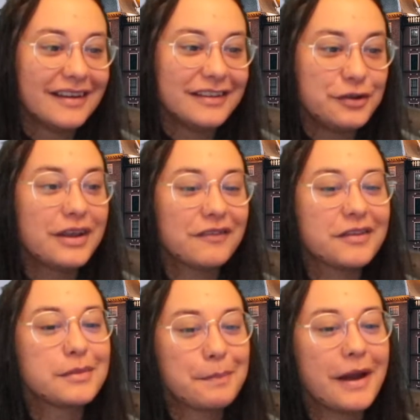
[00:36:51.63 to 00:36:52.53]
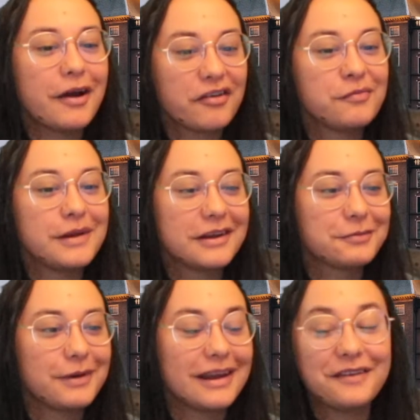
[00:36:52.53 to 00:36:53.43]
you give them the power of being a
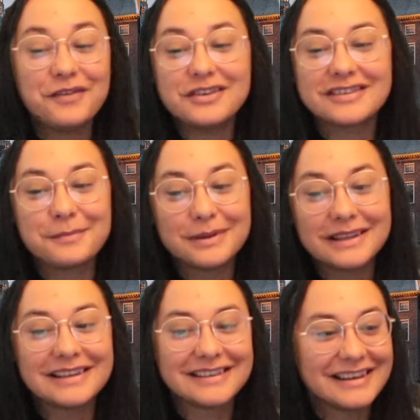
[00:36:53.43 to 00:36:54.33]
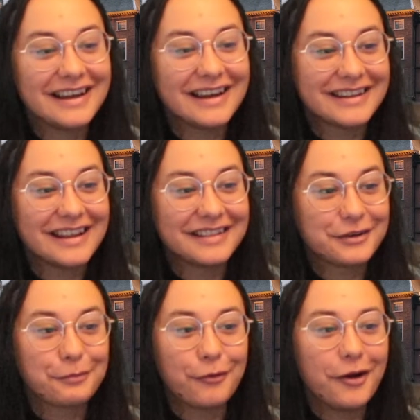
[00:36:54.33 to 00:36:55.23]
threat. If you just completely deny that they're
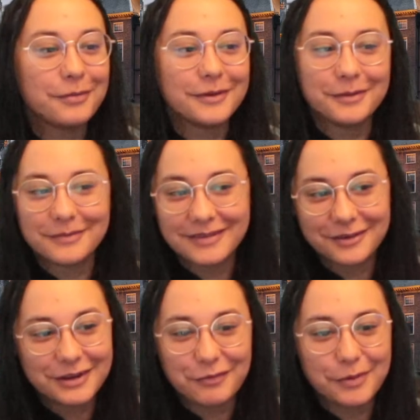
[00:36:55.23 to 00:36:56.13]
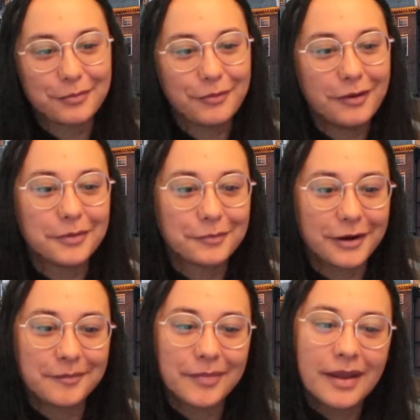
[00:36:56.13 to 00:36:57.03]
a problem, they'll never be a problem,
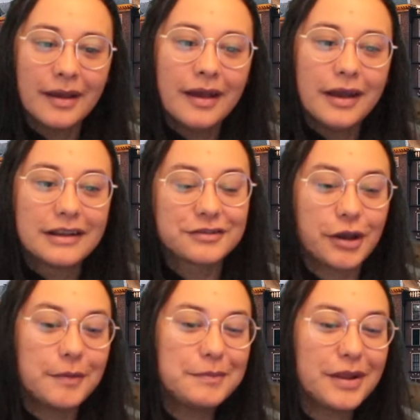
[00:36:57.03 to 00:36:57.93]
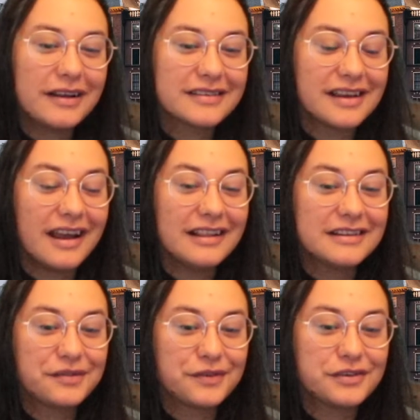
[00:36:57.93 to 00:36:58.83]
right? Described the bloc as a highly
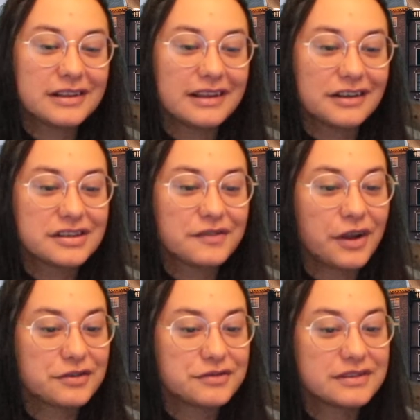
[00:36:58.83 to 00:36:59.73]
diverse collection of countries